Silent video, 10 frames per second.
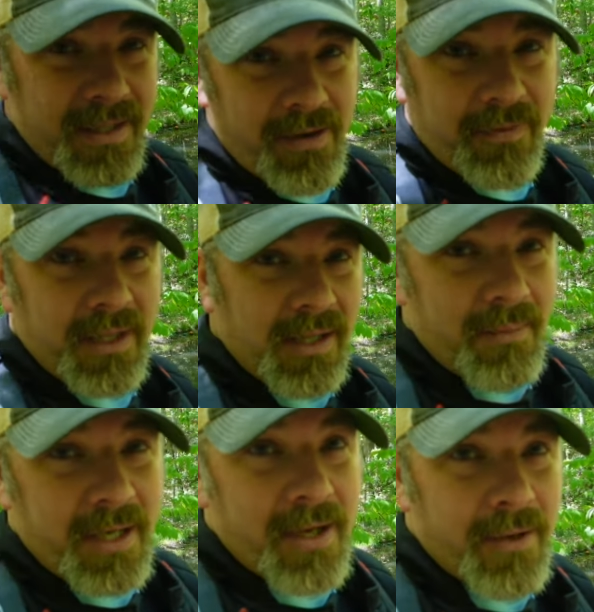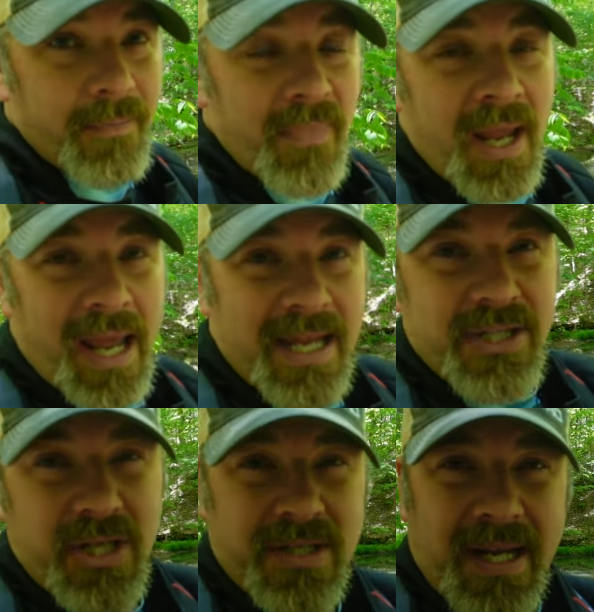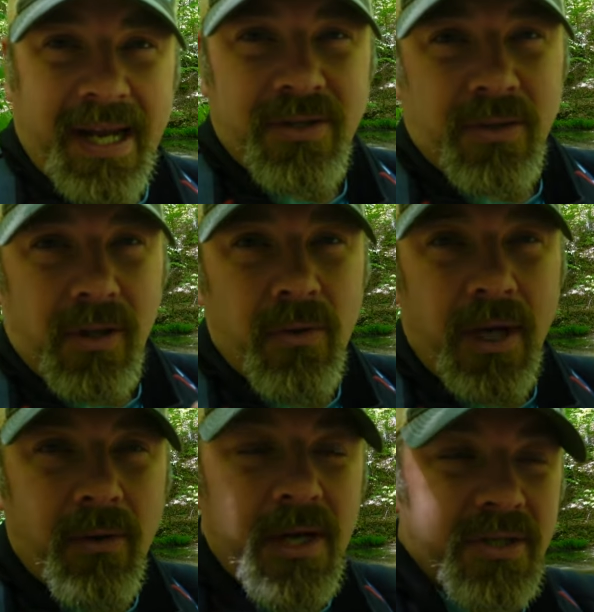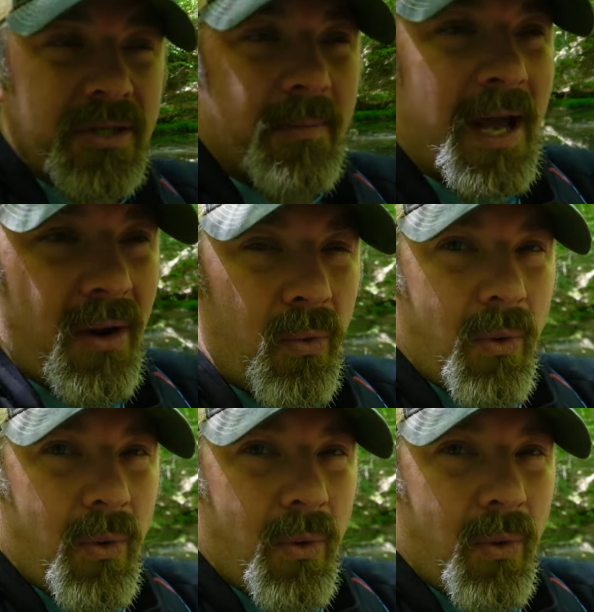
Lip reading: definitely let me know. And just to answer a quick question about